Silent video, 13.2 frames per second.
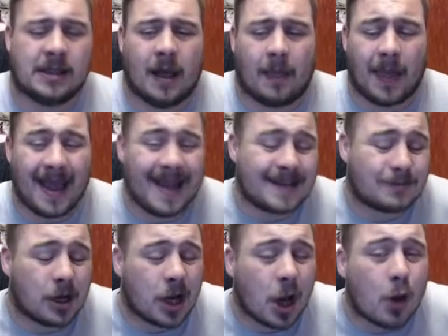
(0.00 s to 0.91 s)
That is
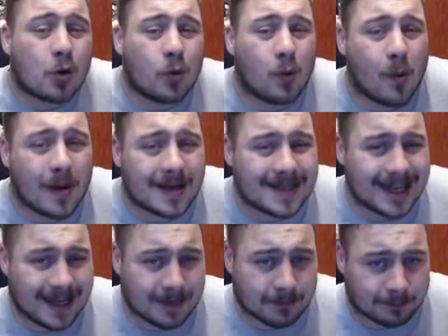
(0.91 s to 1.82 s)
my local
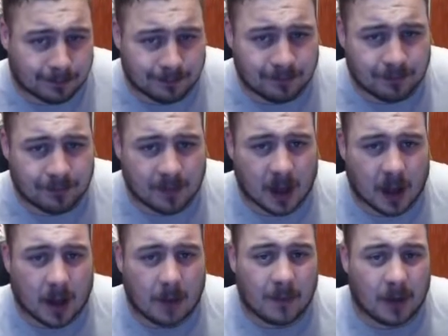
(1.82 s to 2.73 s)
team.
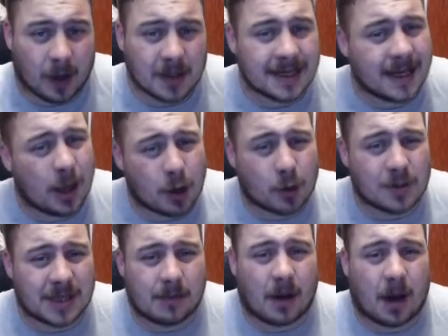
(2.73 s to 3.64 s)
When I say local team,